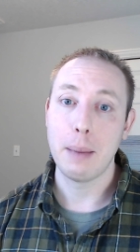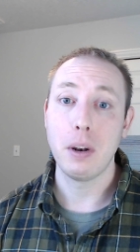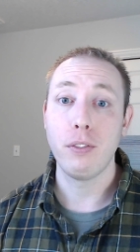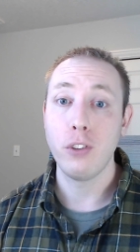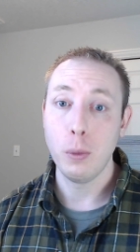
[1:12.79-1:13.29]
I'm
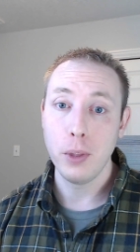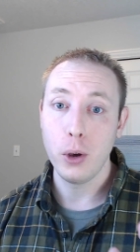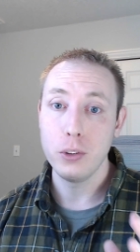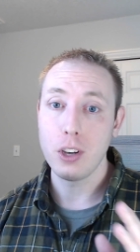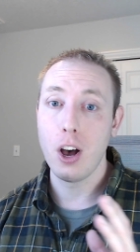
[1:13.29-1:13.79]
gonna film
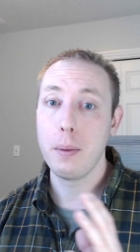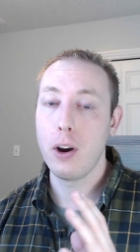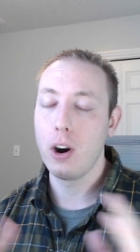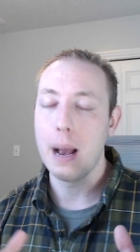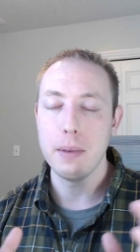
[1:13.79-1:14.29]
those on,
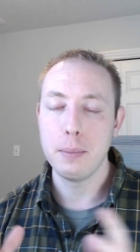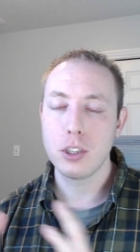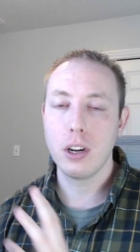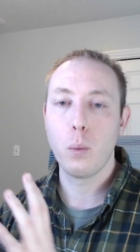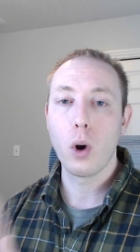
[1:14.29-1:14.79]
or I'm
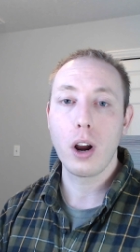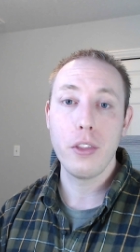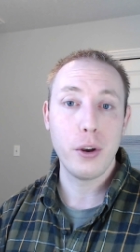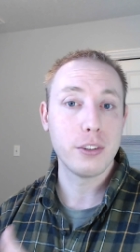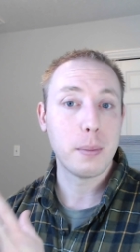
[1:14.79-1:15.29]
just gonna work
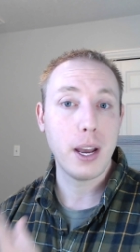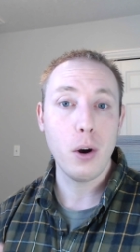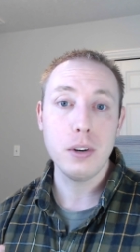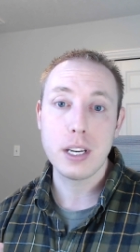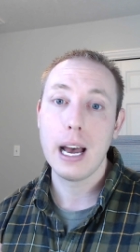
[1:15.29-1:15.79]
on those on my
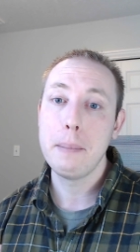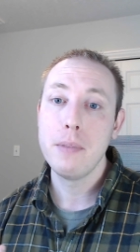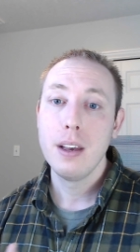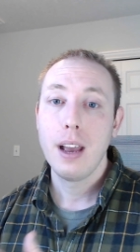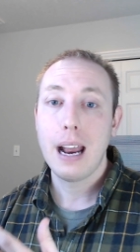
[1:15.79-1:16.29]
own
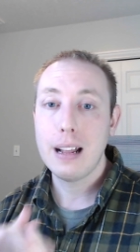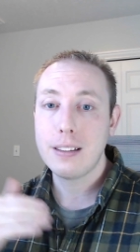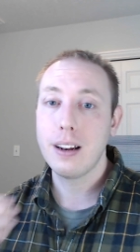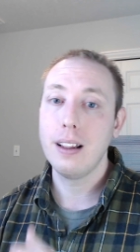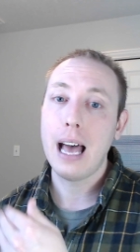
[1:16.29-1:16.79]
time, and
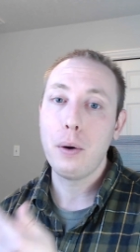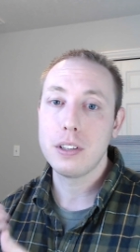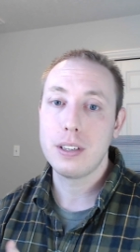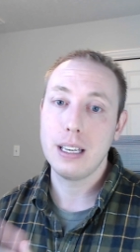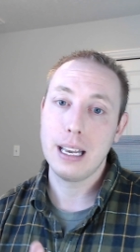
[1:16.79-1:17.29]
that's gonna allow
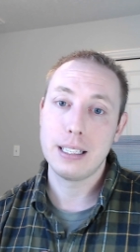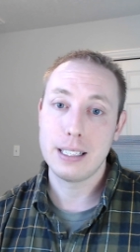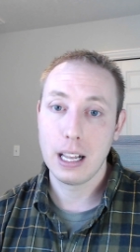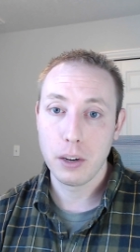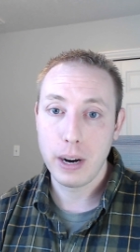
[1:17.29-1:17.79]
us to
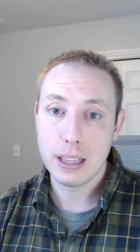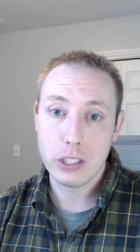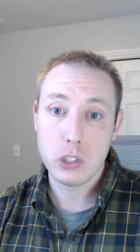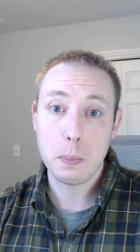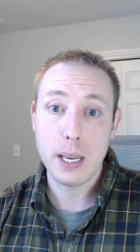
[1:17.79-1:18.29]
accelerate
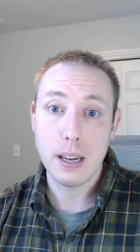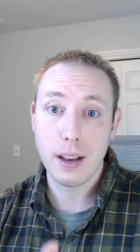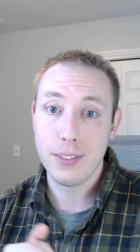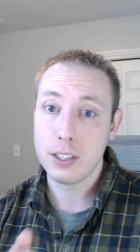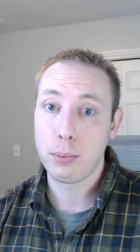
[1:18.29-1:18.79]
the speed
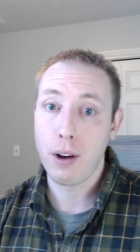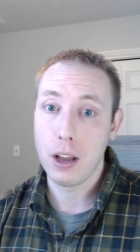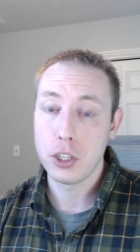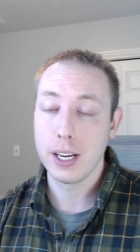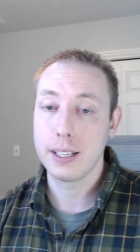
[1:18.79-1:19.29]
of this
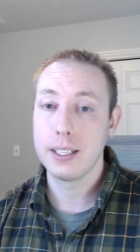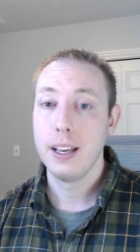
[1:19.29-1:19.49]
project.